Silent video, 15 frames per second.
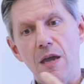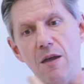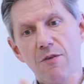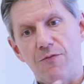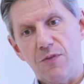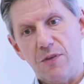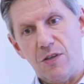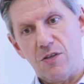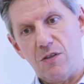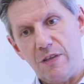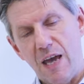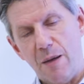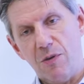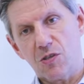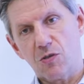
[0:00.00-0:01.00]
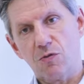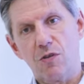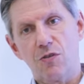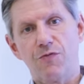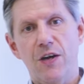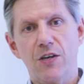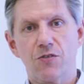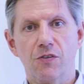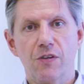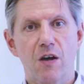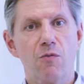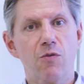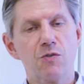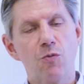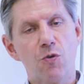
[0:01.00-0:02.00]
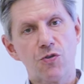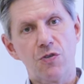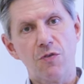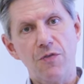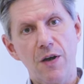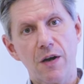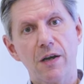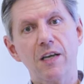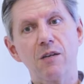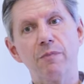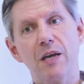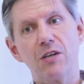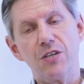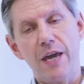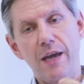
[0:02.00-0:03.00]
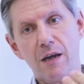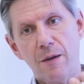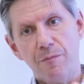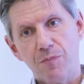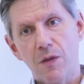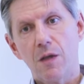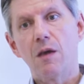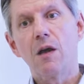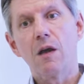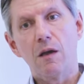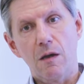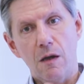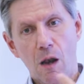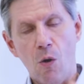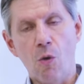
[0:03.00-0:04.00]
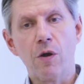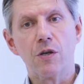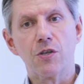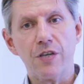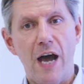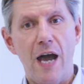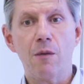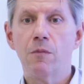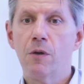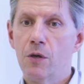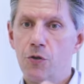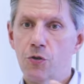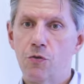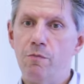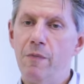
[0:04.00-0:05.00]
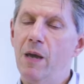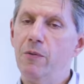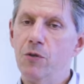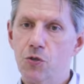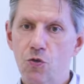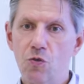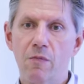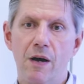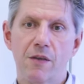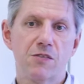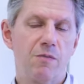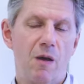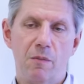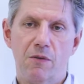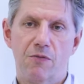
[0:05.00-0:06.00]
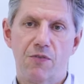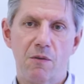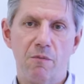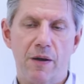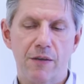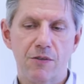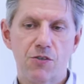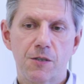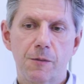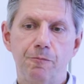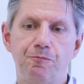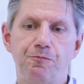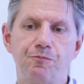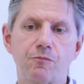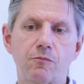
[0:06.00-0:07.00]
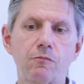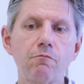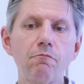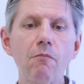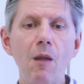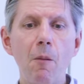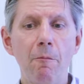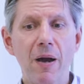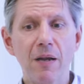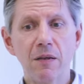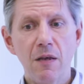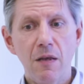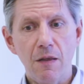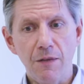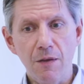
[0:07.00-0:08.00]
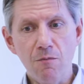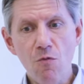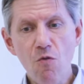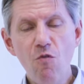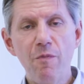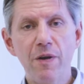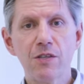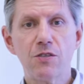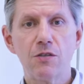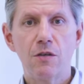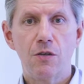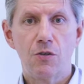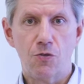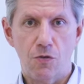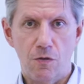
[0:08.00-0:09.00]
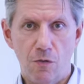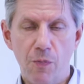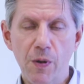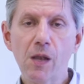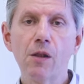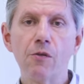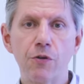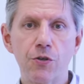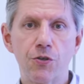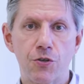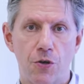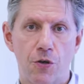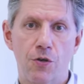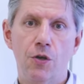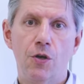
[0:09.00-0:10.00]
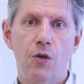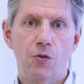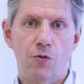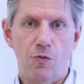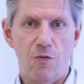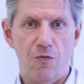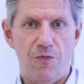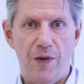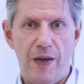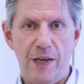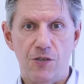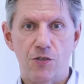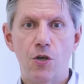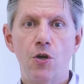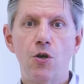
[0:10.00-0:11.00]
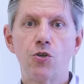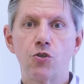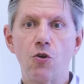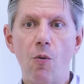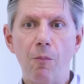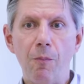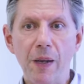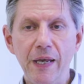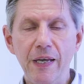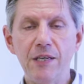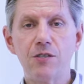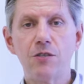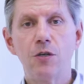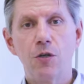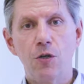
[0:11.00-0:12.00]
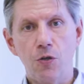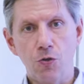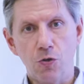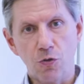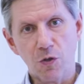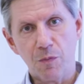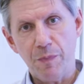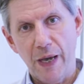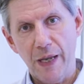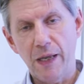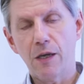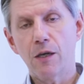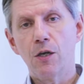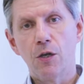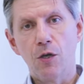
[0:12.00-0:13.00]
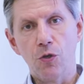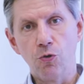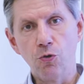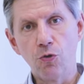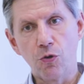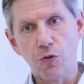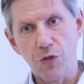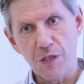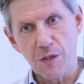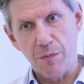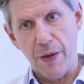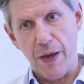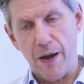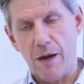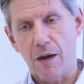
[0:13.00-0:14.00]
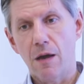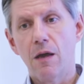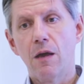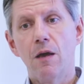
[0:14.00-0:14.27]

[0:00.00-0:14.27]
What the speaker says: If the damage to the facial nerve was more severe, it may take longer time, maybe 2 months, maybe 3 months. But the movements will return to your face. So please do not panic, do not despair.